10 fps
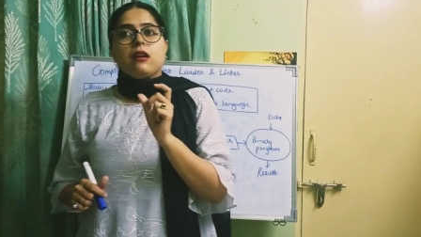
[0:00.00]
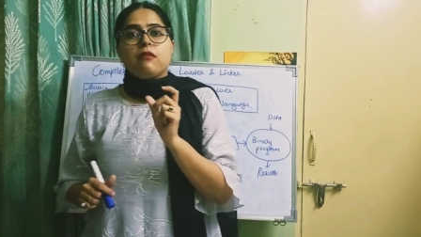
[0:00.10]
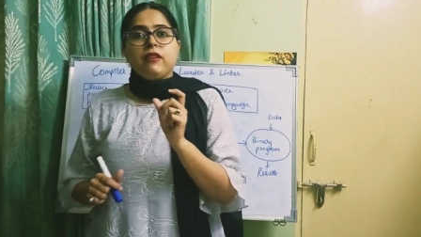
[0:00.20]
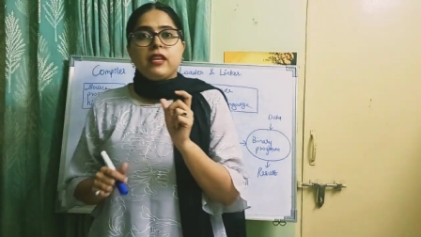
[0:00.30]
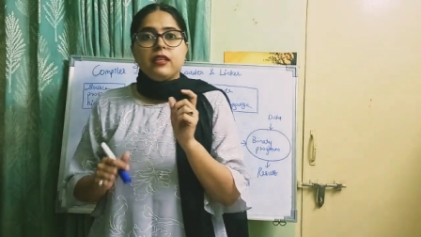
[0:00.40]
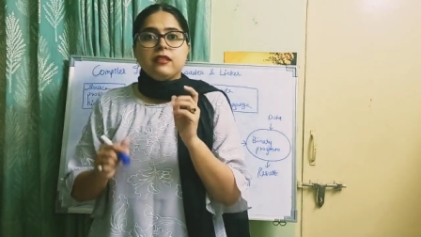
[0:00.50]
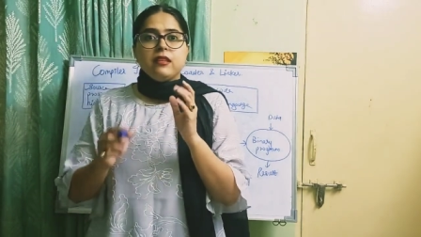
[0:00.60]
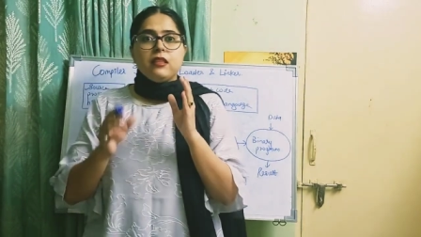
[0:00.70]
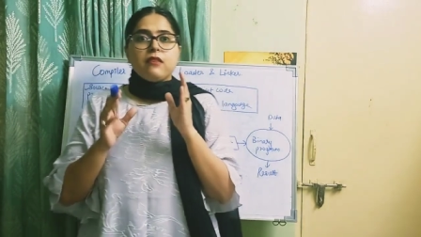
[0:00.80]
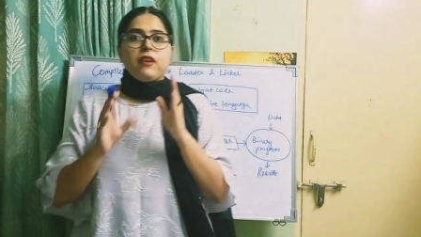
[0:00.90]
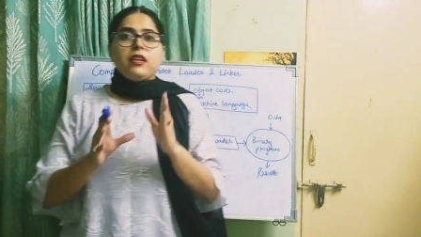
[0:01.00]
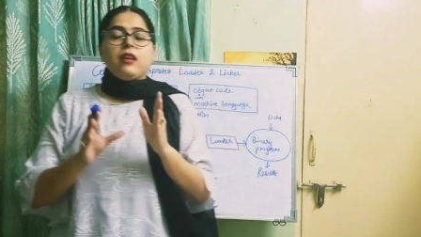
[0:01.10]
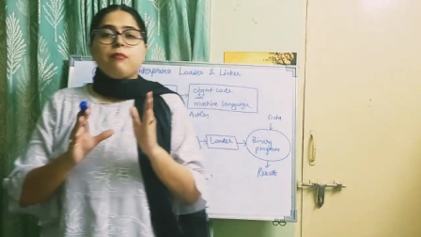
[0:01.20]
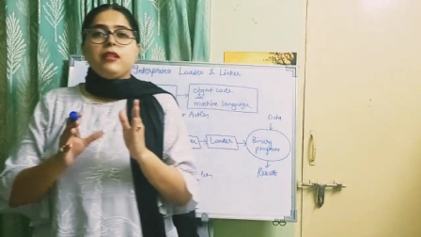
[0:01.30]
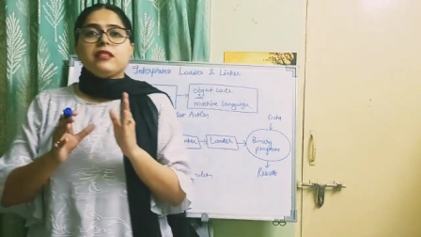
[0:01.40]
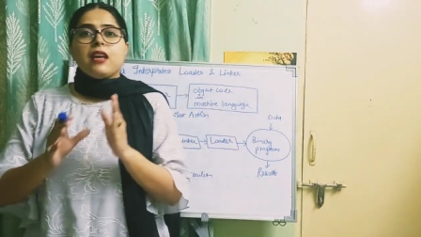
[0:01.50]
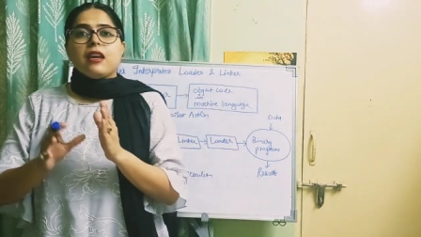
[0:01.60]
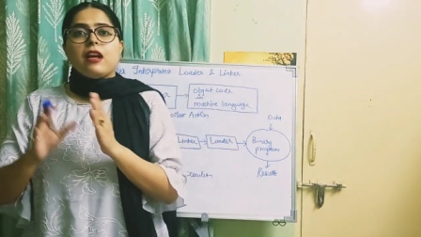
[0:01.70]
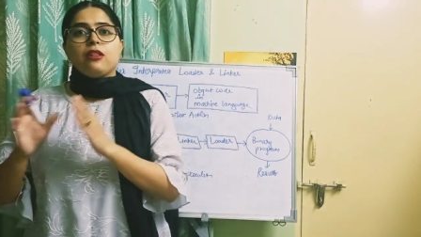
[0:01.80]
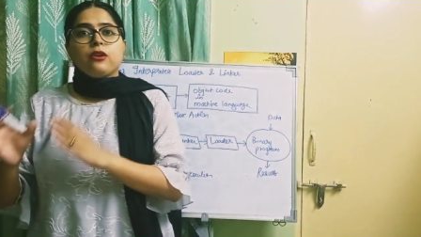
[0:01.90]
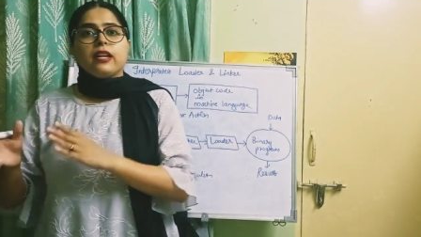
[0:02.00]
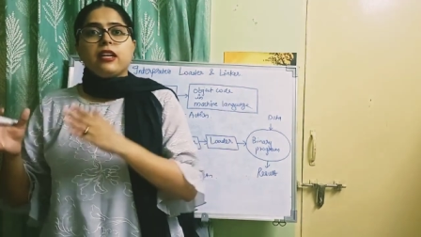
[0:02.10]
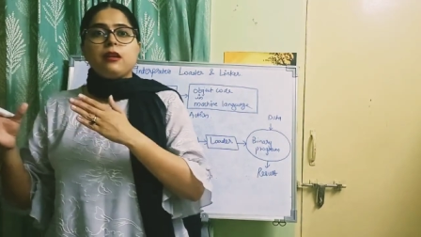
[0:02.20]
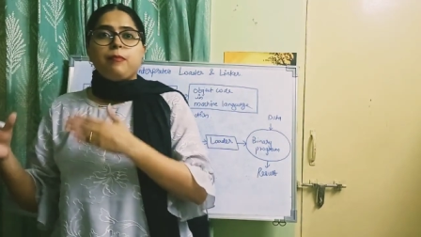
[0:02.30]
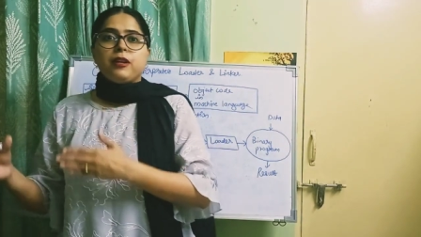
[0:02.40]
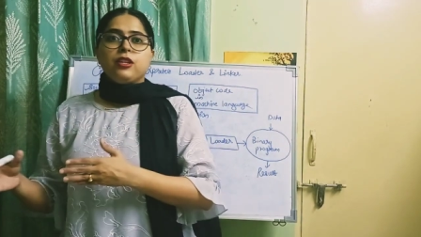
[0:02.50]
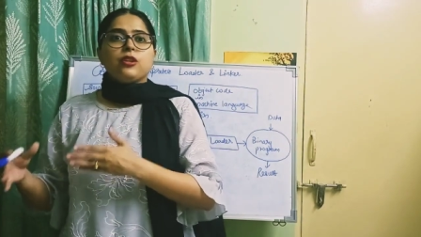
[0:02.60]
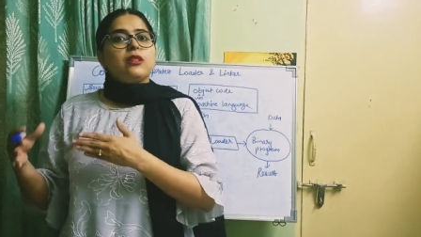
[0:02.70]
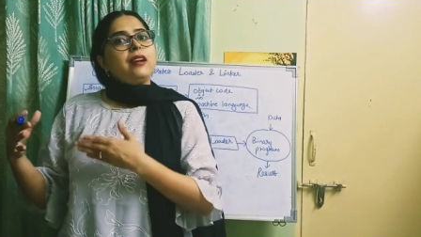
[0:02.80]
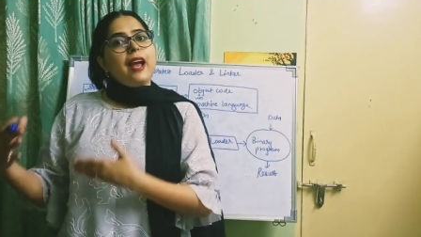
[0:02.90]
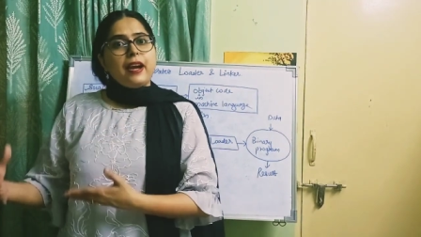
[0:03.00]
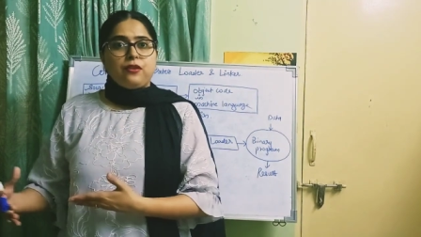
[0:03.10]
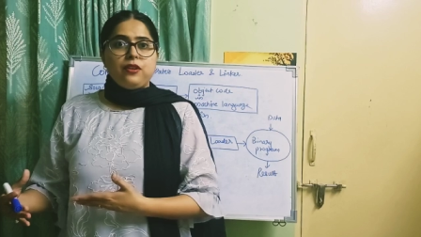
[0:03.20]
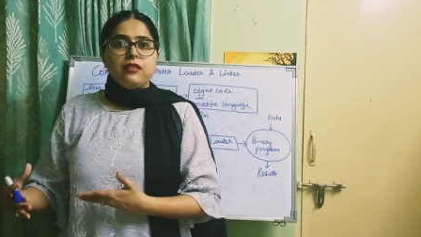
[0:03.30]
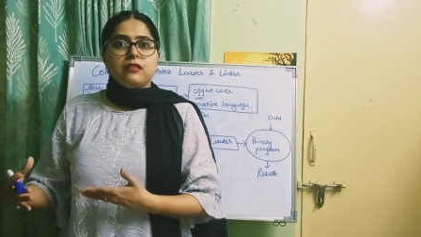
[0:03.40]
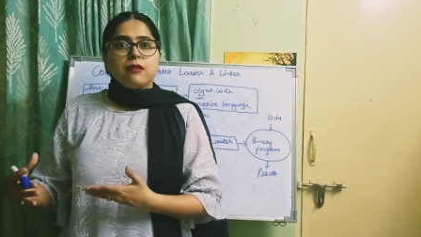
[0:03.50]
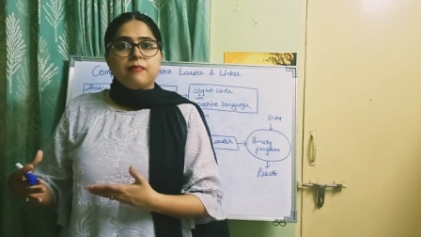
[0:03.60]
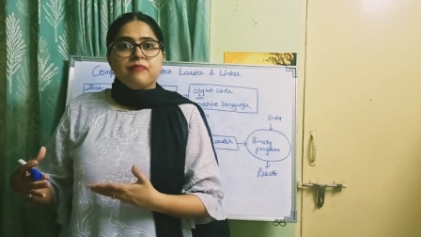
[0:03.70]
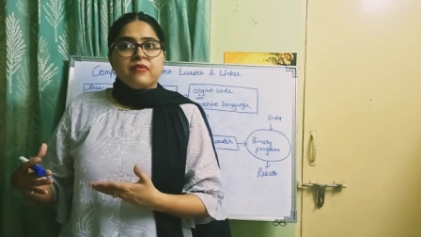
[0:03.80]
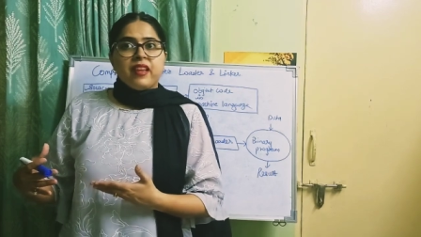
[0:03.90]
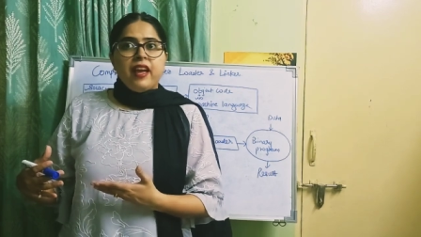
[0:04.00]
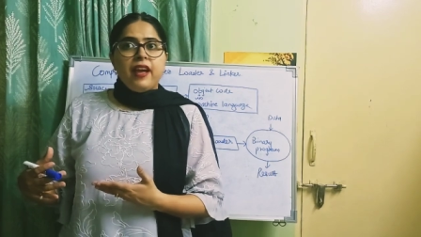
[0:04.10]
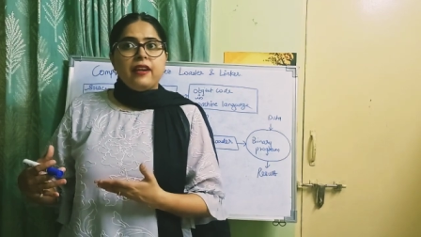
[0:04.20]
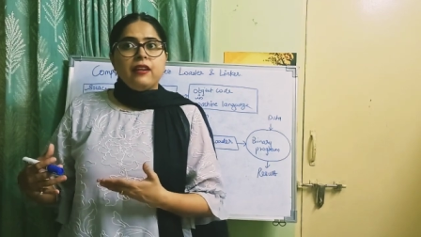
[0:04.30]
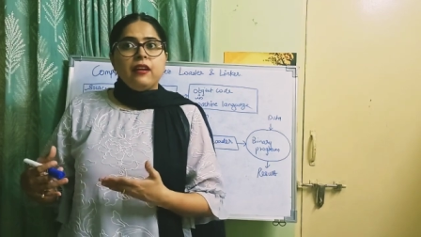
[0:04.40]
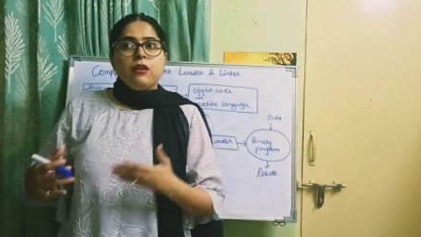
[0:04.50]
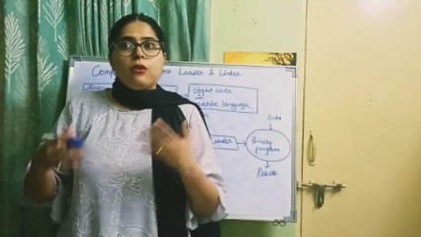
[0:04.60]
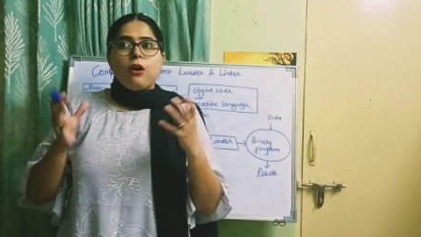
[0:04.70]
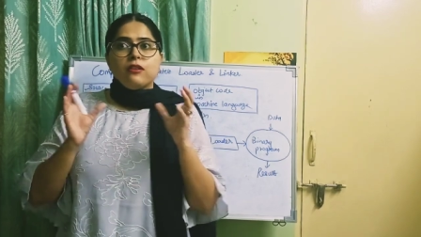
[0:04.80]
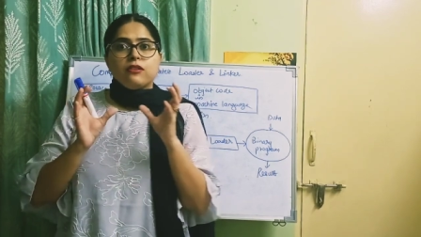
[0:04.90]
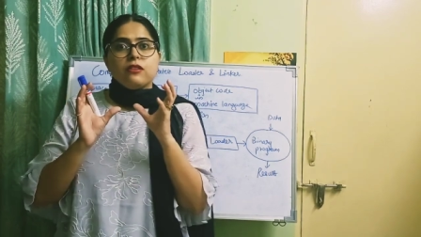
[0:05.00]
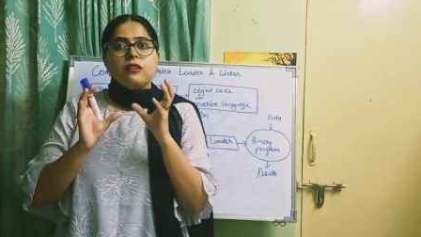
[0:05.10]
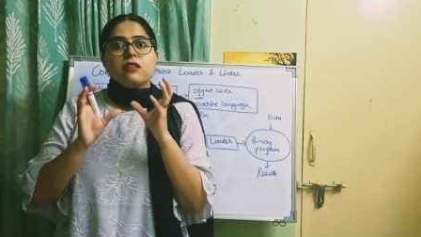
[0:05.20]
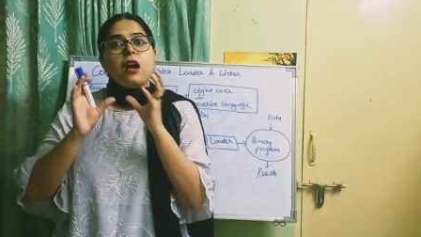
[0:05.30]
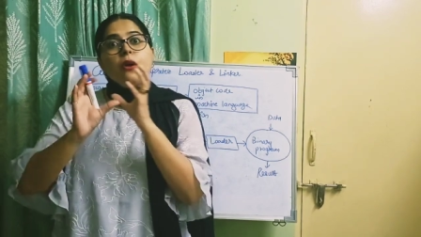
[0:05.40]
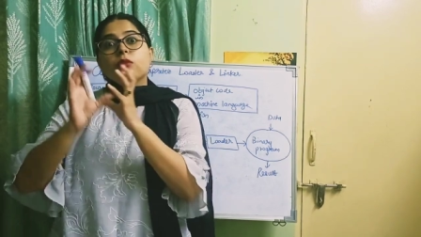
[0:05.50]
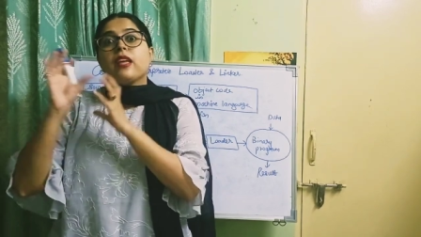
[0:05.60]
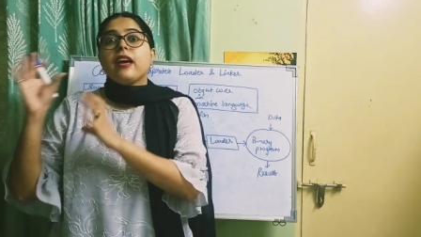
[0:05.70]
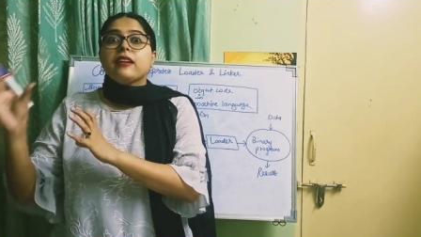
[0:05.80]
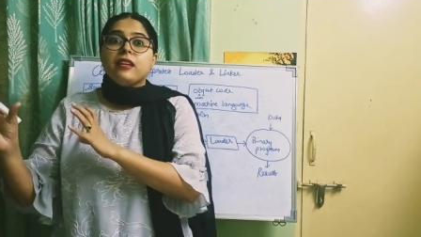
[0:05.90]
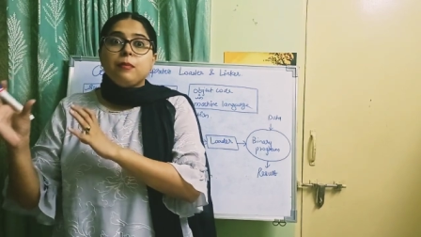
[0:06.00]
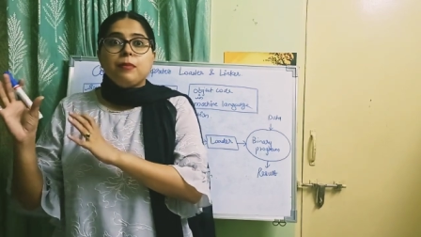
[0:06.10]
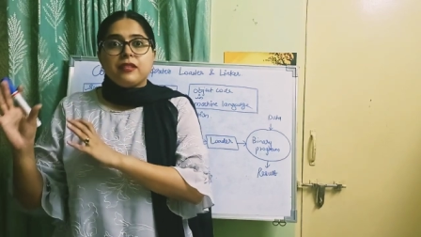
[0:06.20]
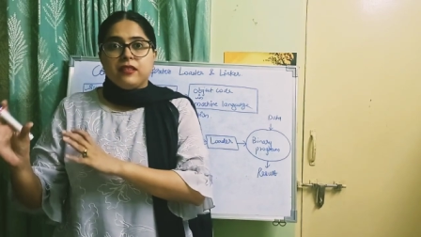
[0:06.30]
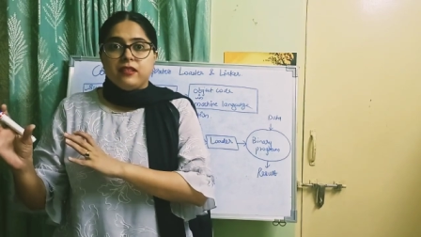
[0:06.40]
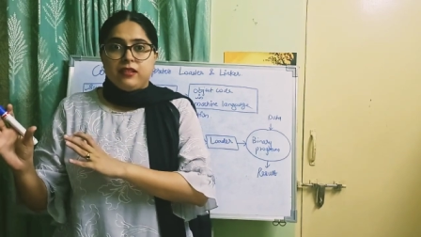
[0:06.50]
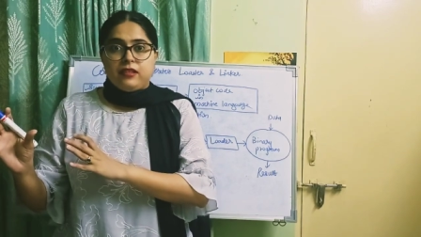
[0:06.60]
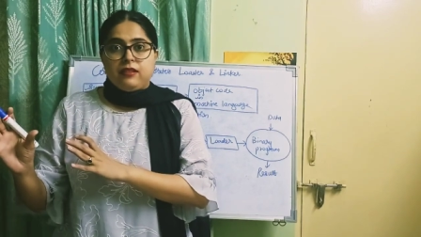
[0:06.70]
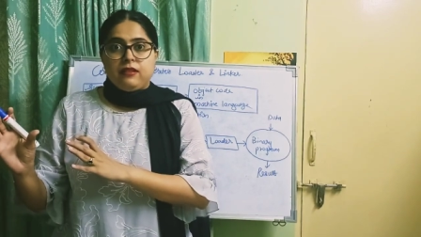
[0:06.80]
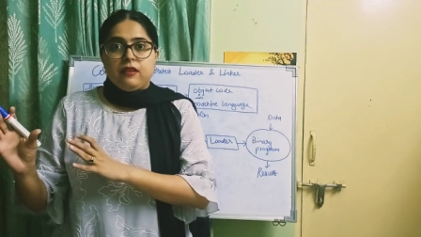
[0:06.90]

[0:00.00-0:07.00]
we can see the variables are allocated a particular address and constants how they are represented.